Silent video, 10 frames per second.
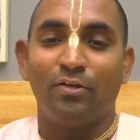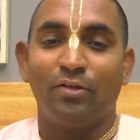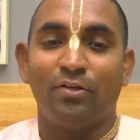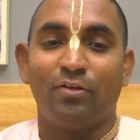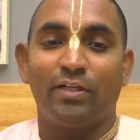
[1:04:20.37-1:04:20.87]

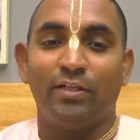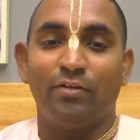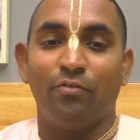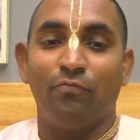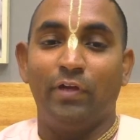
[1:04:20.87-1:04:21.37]
Okay,
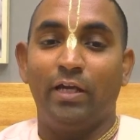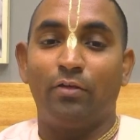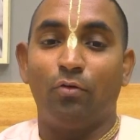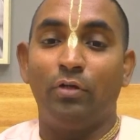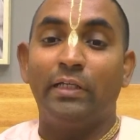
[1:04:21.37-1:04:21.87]
where
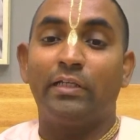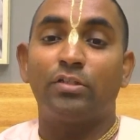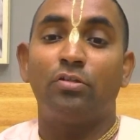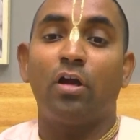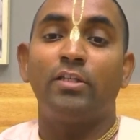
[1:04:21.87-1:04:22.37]
only
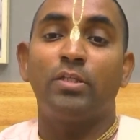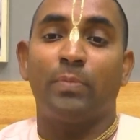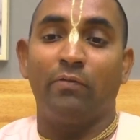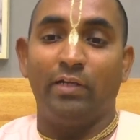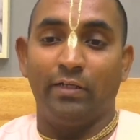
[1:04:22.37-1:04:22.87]
Krishna Vas is
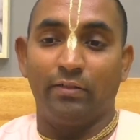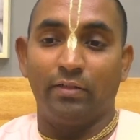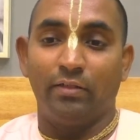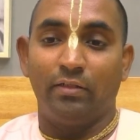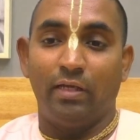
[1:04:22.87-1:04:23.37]
prevalent
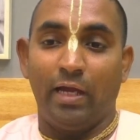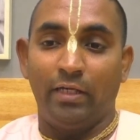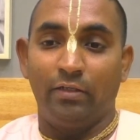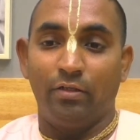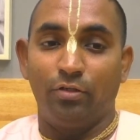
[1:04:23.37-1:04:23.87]

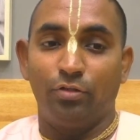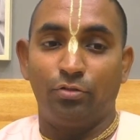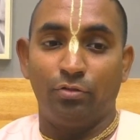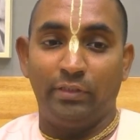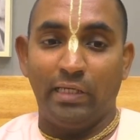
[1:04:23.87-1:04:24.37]
and
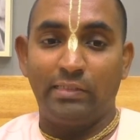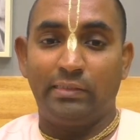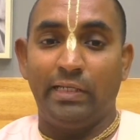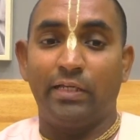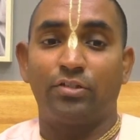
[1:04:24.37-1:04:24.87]
should thus
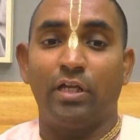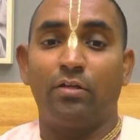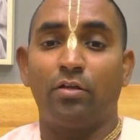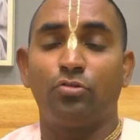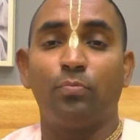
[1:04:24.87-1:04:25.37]
take shelter
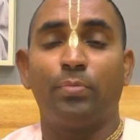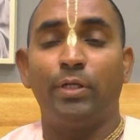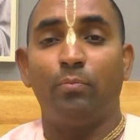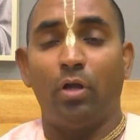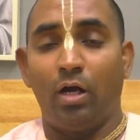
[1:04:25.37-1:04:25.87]
of
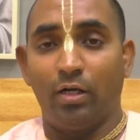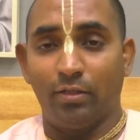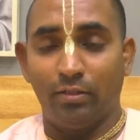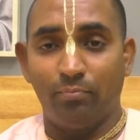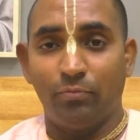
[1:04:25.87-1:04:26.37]
Supreme
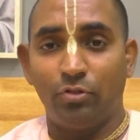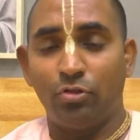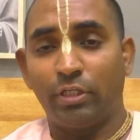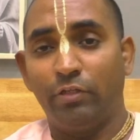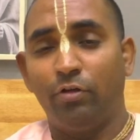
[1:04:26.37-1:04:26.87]
Lord. So
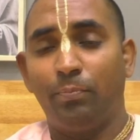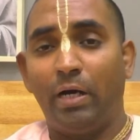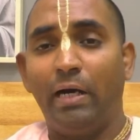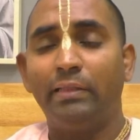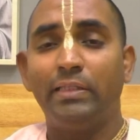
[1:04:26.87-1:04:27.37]
give up
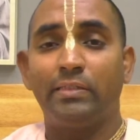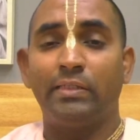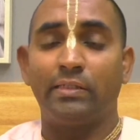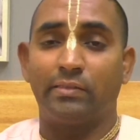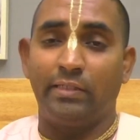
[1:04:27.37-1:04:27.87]
all these
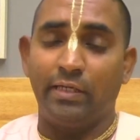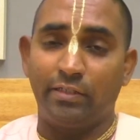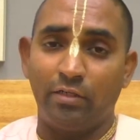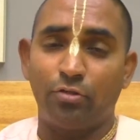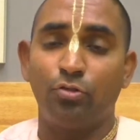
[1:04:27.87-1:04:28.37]
things, take
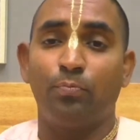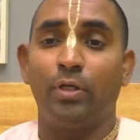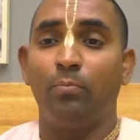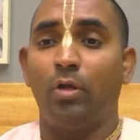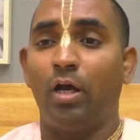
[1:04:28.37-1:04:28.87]
shelter of
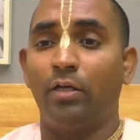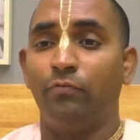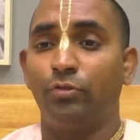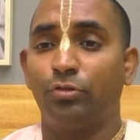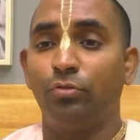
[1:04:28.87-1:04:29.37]
Supreme Lord,
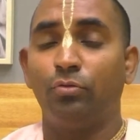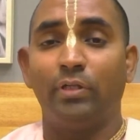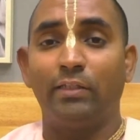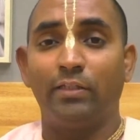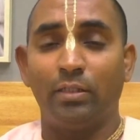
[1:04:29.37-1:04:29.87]
Vishnu,
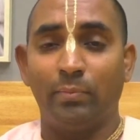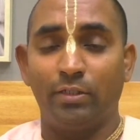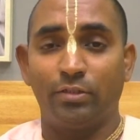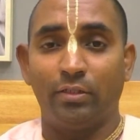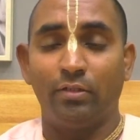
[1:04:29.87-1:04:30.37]
like that he
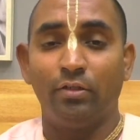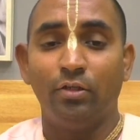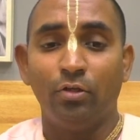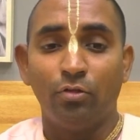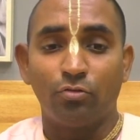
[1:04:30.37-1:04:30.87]
mentioned.
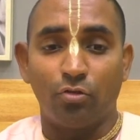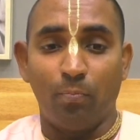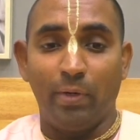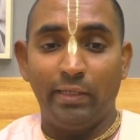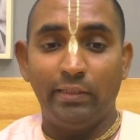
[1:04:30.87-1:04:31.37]
So
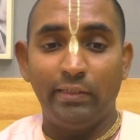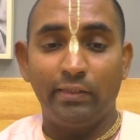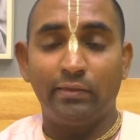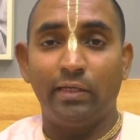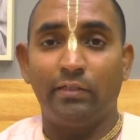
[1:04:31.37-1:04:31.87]
by
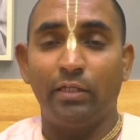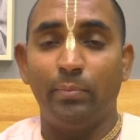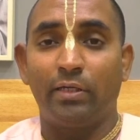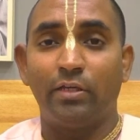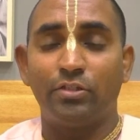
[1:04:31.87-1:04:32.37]
hearing that, he
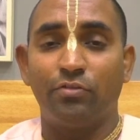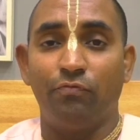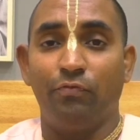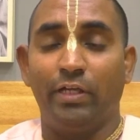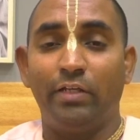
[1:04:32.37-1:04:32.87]
becomes
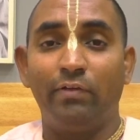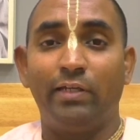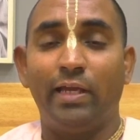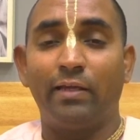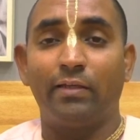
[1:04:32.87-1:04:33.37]
very, very
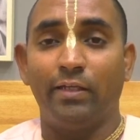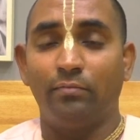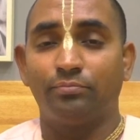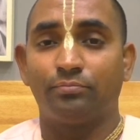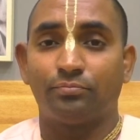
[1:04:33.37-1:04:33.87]
angry.
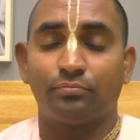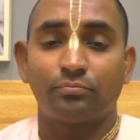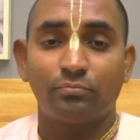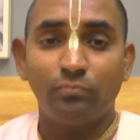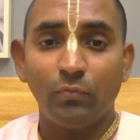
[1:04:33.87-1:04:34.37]

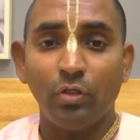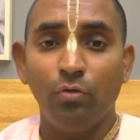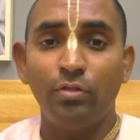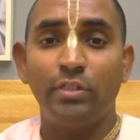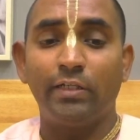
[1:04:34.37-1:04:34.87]
Who
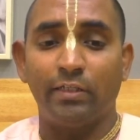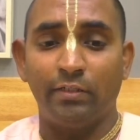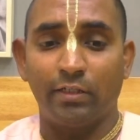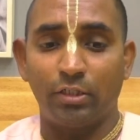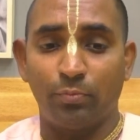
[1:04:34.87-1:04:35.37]
is that?
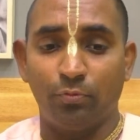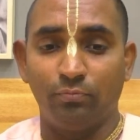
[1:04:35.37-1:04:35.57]
Hiranyakashipu.